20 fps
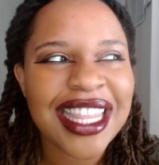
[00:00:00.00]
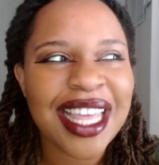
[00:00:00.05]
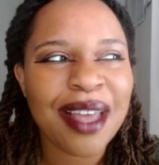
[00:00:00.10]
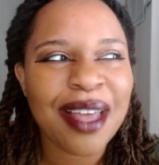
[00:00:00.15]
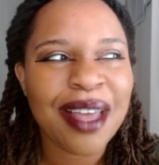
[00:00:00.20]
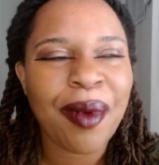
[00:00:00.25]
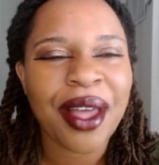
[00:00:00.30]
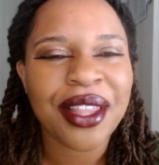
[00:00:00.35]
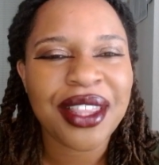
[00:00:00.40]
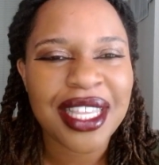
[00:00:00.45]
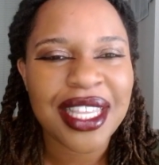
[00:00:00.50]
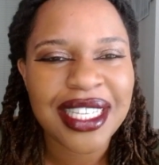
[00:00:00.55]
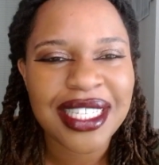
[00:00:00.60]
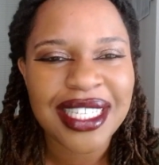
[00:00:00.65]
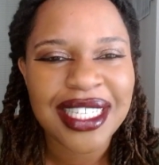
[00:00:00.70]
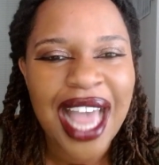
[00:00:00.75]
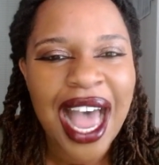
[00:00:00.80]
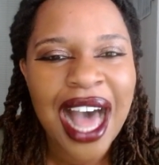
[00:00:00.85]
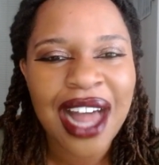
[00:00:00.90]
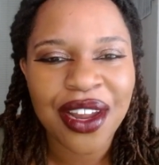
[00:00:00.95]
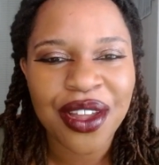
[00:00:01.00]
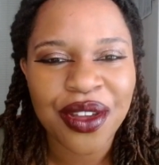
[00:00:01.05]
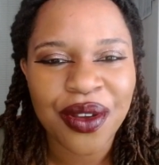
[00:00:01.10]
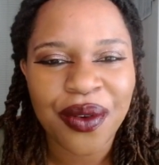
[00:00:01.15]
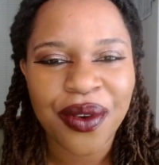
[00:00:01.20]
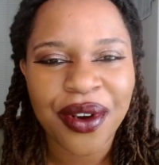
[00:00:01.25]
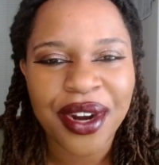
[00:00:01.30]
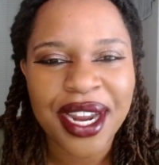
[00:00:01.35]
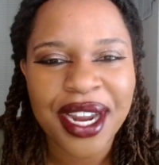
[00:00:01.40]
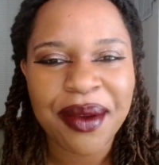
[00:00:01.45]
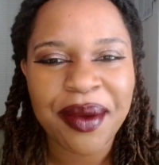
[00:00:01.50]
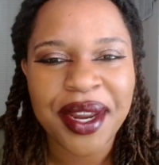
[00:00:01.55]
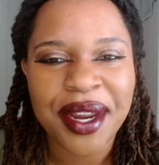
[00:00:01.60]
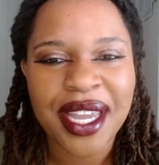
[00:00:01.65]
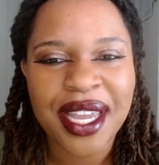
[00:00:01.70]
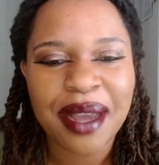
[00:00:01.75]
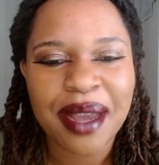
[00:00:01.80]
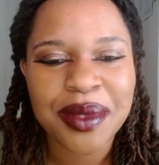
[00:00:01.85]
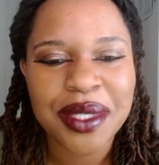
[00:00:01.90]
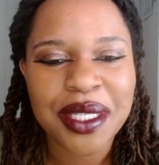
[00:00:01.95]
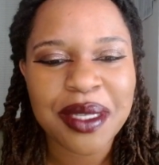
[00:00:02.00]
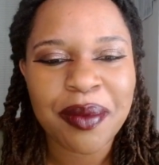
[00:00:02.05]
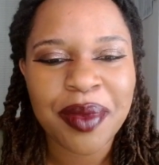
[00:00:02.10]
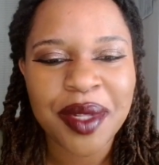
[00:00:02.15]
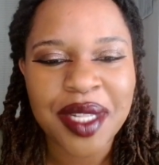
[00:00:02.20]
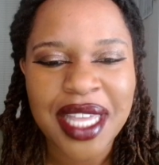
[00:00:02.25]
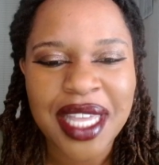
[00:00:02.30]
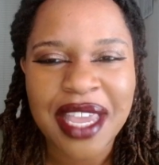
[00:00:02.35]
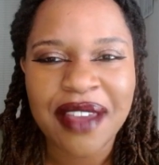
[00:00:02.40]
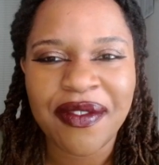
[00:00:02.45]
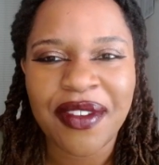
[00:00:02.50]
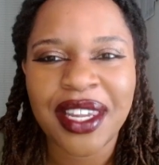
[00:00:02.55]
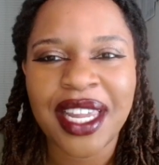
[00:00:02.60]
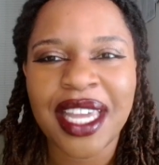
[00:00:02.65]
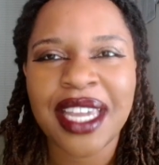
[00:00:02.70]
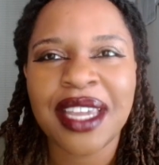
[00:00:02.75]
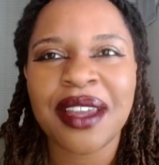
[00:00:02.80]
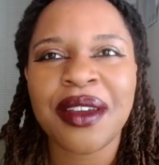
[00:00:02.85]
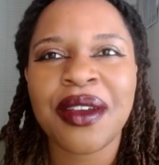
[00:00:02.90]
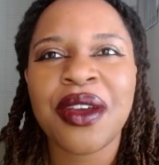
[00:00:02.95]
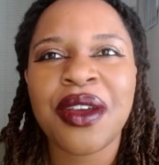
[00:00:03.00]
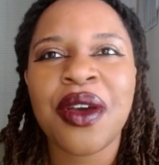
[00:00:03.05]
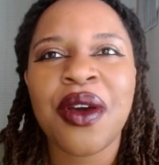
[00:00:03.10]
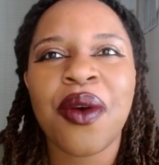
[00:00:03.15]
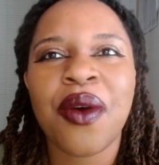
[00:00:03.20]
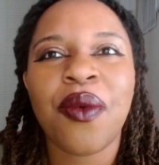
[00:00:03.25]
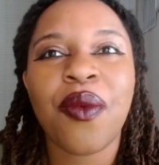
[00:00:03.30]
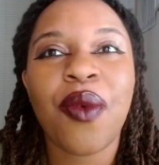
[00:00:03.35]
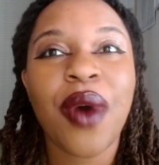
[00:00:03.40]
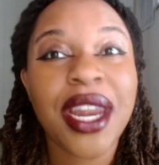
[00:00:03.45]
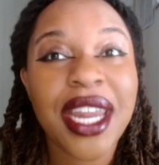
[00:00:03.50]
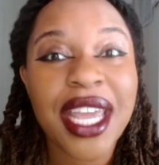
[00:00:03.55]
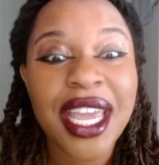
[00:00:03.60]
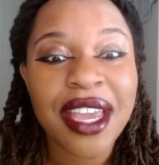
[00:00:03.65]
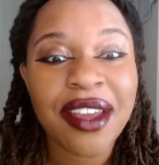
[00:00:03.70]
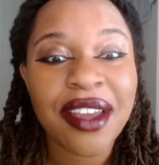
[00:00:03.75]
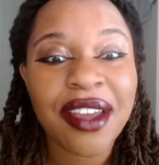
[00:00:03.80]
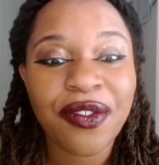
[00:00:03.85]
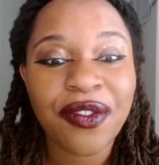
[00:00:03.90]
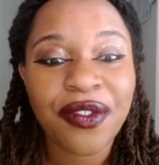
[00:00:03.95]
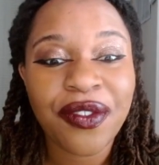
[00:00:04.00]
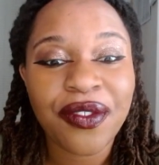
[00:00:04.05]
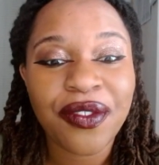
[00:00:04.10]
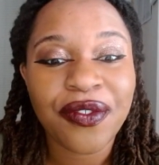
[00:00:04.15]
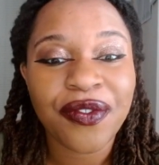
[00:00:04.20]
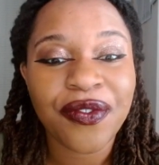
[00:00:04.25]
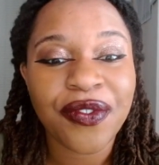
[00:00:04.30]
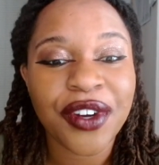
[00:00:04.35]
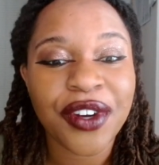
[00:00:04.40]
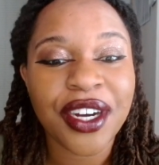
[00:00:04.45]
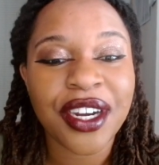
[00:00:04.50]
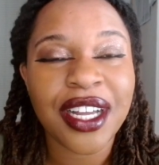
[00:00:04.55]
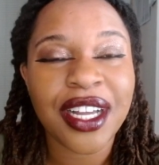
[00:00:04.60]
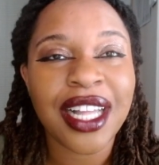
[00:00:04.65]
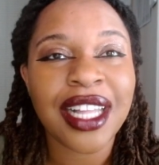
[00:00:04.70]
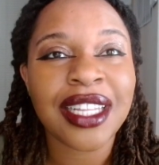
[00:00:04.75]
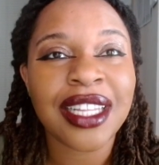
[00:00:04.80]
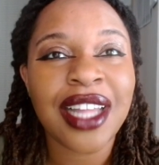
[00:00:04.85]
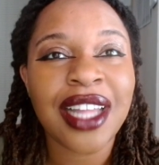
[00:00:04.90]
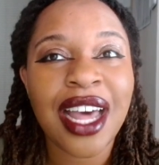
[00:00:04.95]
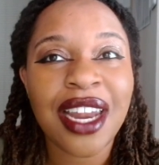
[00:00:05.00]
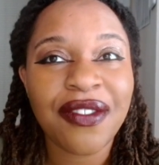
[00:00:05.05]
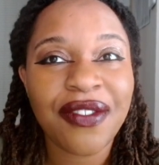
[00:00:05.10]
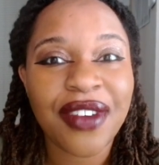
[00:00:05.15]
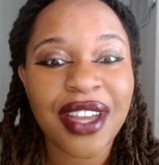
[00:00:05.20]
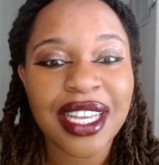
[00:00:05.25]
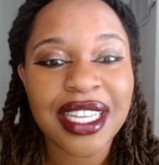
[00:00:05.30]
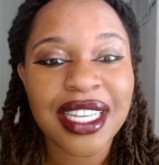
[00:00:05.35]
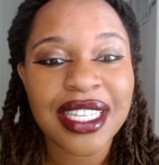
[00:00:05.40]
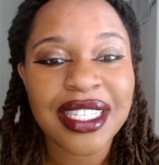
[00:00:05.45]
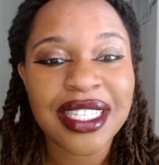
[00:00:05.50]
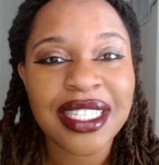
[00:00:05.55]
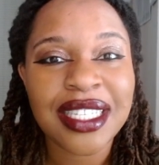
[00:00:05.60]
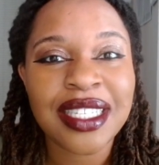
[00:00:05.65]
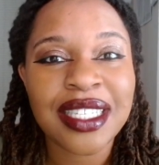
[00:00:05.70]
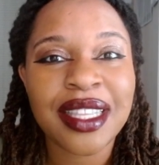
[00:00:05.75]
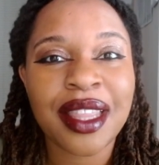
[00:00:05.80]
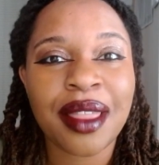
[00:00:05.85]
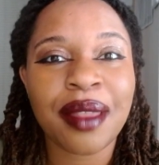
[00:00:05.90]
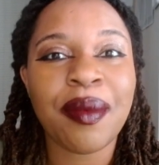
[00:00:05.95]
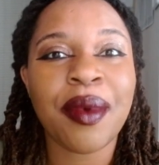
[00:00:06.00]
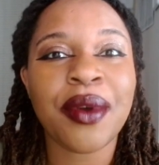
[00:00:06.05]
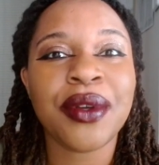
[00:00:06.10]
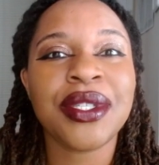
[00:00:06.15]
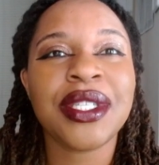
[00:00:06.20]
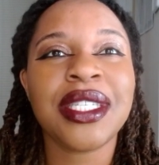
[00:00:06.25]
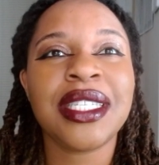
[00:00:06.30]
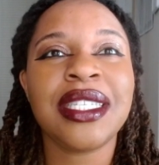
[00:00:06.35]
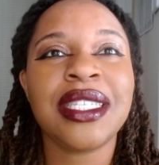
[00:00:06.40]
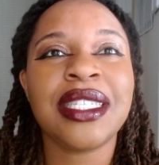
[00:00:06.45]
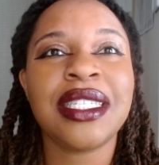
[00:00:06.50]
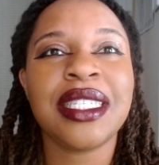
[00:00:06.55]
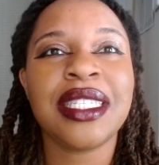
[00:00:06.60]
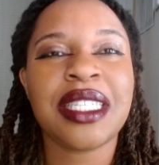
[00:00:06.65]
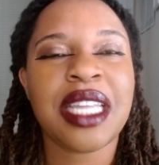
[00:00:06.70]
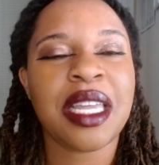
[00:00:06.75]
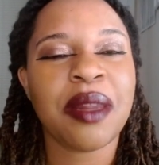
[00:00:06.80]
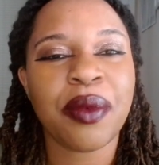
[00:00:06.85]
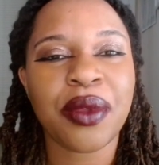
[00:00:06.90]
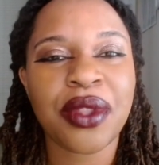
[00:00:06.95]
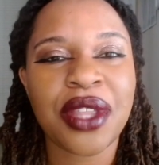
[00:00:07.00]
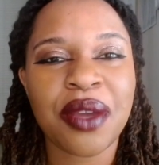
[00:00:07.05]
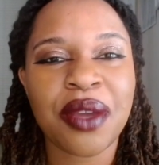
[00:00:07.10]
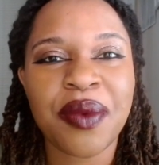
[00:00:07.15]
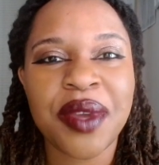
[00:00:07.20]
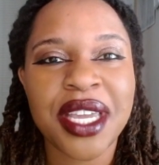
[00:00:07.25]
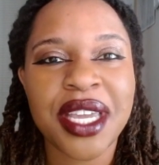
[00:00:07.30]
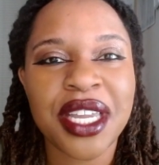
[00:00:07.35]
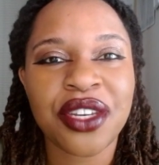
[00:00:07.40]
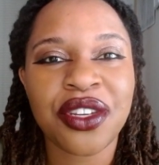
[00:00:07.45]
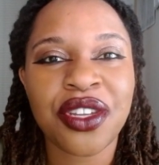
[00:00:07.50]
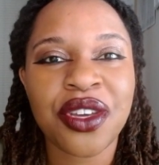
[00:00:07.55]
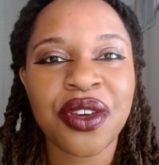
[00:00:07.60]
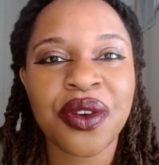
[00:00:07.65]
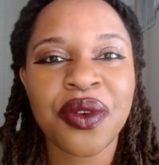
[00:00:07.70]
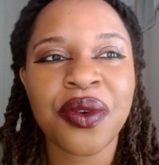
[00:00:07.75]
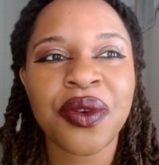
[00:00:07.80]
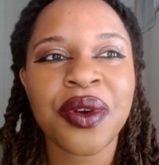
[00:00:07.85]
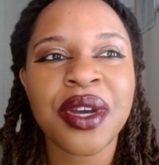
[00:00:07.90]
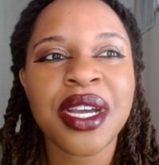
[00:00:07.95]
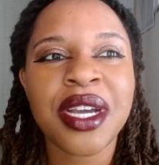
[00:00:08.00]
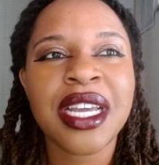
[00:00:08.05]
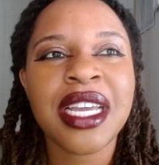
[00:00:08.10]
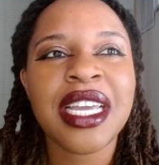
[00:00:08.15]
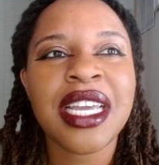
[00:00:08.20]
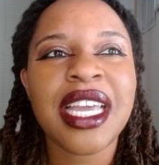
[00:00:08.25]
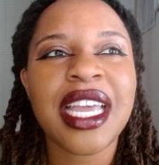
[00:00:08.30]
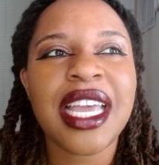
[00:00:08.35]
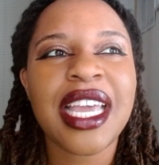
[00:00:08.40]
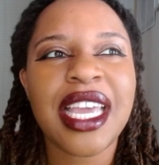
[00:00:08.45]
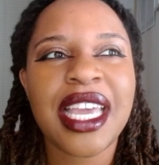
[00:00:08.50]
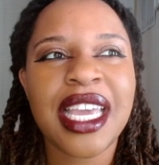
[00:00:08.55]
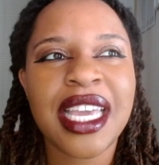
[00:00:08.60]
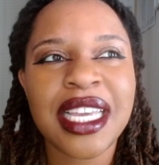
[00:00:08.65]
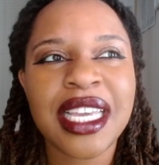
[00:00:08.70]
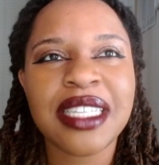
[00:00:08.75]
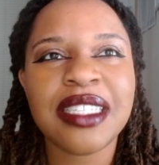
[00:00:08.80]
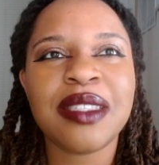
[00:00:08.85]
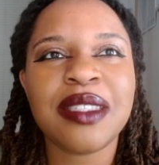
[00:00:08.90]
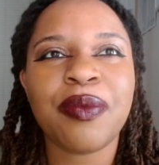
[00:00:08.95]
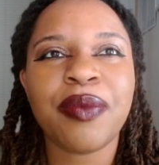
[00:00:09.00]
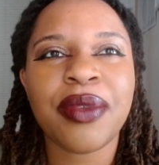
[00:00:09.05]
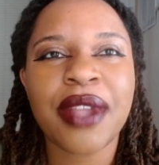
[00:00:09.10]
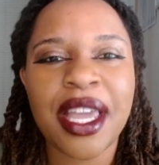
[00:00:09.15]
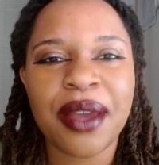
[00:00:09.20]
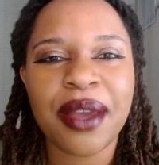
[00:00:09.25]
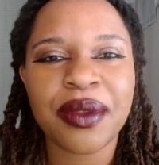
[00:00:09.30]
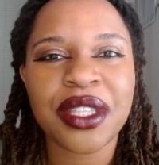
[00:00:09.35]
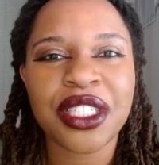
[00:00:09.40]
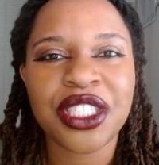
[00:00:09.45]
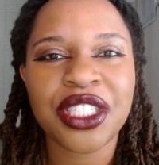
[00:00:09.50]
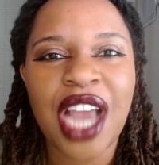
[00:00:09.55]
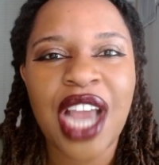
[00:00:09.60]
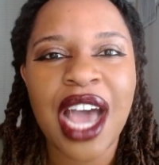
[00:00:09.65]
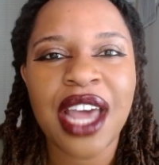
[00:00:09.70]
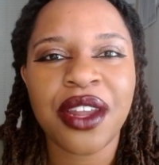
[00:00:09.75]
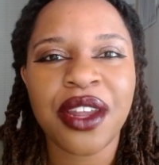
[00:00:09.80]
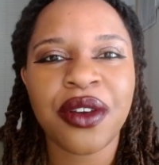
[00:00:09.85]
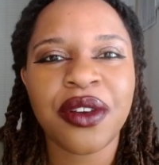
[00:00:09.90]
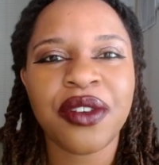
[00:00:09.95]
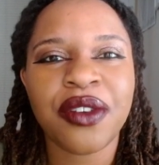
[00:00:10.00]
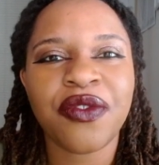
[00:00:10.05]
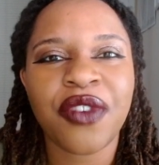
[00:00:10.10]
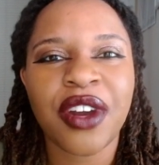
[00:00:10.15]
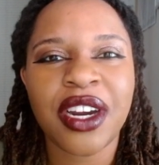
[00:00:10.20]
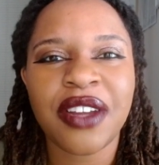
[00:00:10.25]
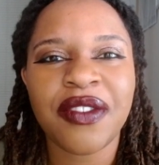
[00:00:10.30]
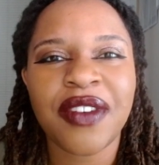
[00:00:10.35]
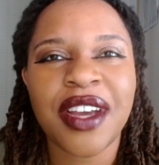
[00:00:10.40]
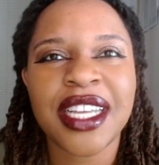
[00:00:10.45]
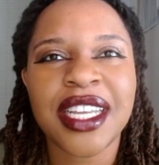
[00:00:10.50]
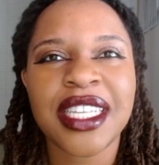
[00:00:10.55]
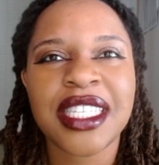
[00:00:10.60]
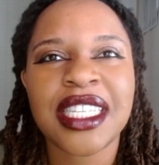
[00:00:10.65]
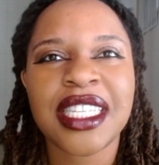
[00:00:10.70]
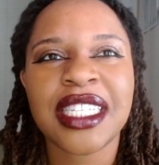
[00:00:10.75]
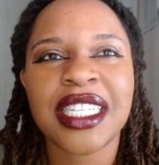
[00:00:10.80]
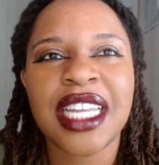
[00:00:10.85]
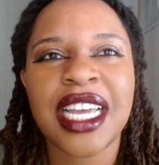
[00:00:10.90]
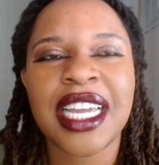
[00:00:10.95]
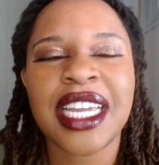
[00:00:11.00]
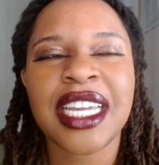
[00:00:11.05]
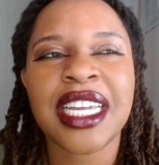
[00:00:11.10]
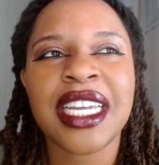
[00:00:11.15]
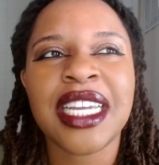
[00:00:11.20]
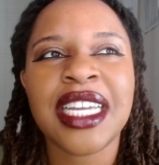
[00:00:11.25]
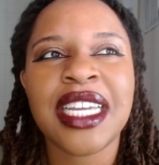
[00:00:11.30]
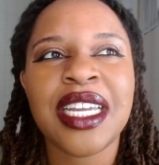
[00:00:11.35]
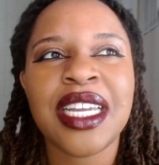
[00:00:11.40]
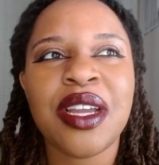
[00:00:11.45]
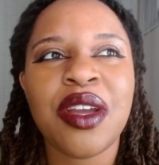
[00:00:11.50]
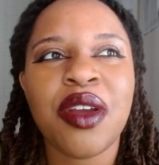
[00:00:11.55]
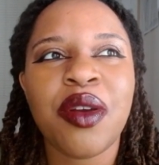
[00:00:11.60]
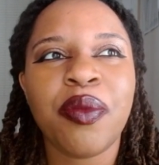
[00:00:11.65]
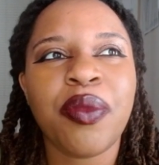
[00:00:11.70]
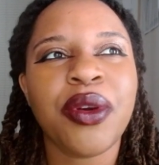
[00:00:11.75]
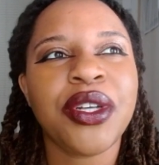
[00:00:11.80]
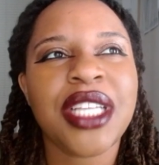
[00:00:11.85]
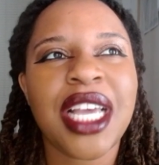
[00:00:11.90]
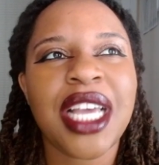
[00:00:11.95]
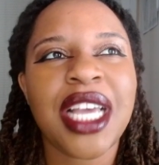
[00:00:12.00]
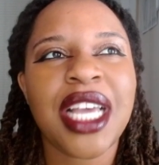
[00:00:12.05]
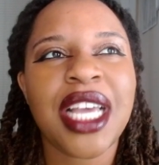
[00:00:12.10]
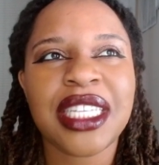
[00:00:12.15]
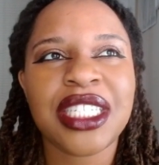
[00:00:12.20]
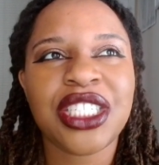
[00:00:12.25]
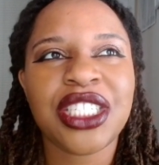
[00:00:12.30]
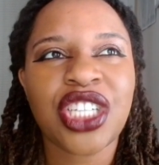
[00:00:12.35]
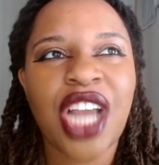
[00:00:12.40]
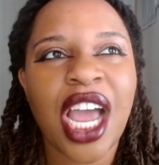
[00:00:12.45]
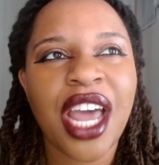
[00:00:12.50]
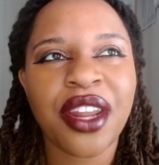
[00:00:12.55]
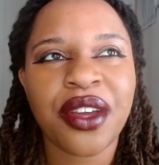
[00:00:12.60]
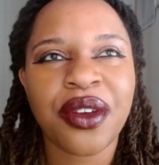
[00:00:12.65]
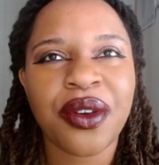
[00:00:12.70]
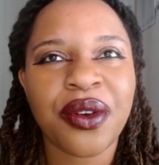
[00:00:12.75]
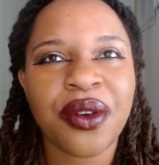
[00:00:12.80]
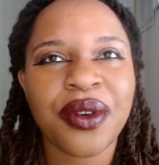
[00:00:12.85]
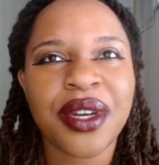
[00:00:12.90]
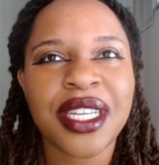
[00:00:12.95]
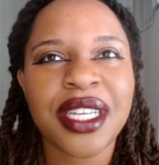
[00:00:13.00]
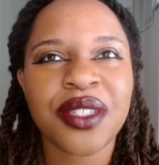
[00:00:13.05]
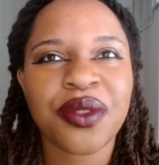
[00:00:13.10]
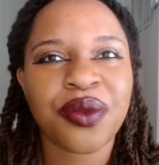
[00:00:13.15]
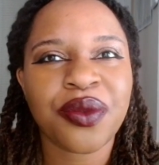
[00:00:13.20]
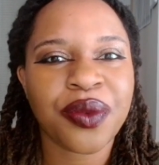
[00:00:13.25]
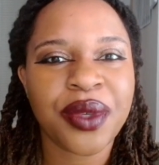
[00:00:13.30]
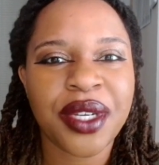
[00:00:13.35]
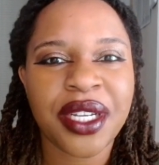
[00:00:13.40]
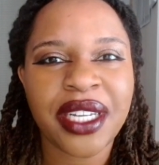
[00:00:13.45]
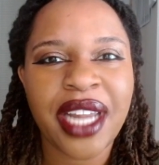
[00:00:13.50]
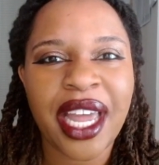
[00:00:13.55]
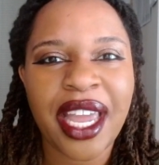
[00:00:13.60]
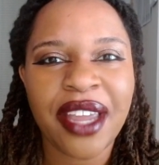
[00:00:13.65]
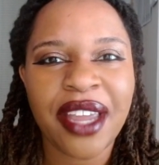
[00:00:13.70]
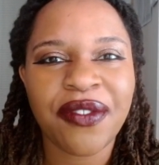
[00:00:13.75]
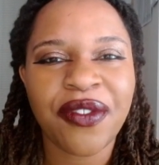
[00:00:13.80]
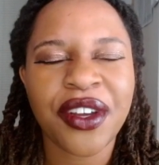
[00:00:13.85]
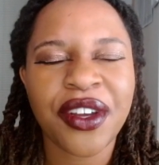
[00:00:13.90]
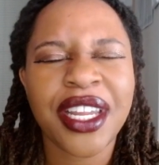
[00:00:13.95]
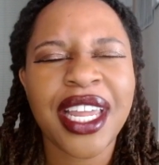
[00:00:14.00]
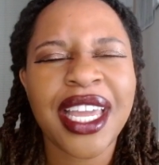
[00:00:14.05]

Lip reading: about this allegory when it comes to belief. And like, what if for a lot of us, the most sustainable thing we can do is play with the shadow in front of us and like pretend that this shadow is real life? Or